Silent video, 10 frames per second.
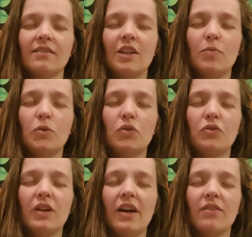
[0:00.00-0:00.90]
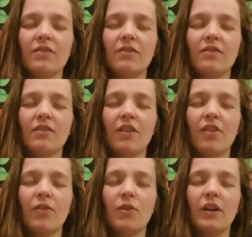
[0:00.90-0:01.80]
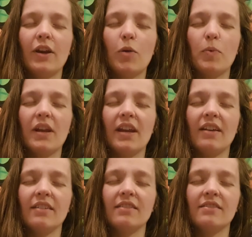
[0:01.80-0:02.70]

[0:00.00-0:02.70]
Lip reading: You move down through the opening